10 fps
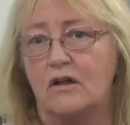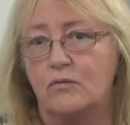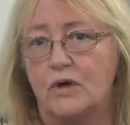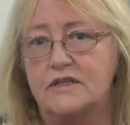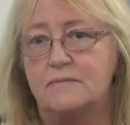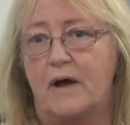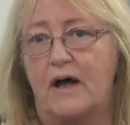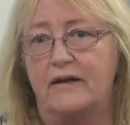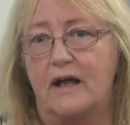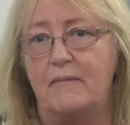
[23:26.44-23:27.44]
in one
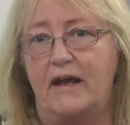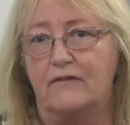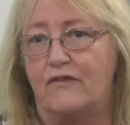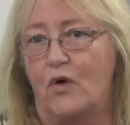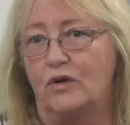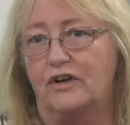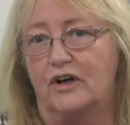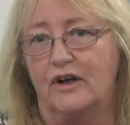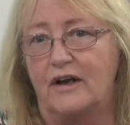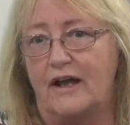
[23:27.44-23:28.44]
spot, and I make a
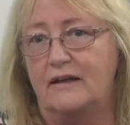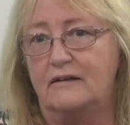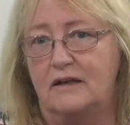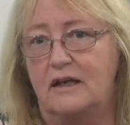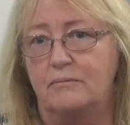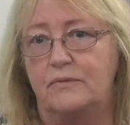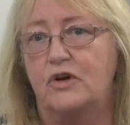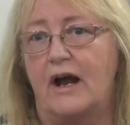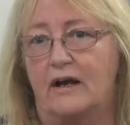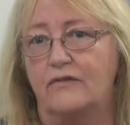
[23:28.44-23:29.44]
folder, and I can keep
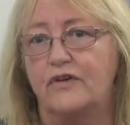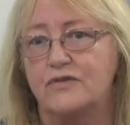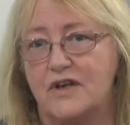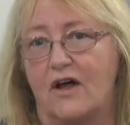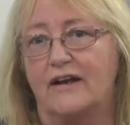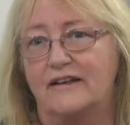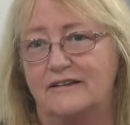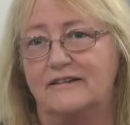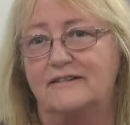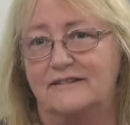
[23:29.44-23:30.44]
track of who's on it,
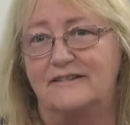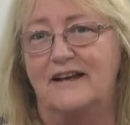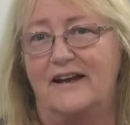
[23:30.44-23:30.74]
and yeah.